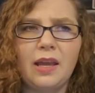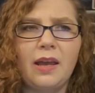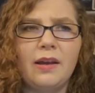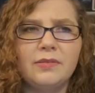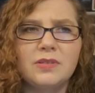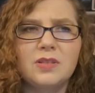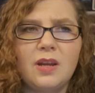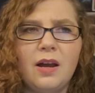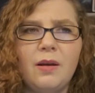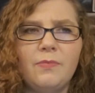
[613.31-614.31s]
and
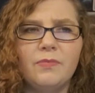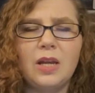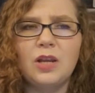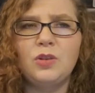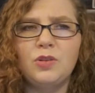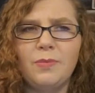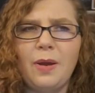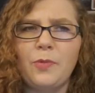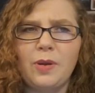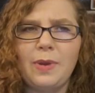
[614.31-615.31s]
include the
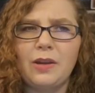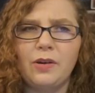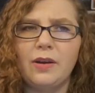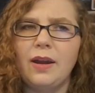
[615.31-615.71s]
memory maker.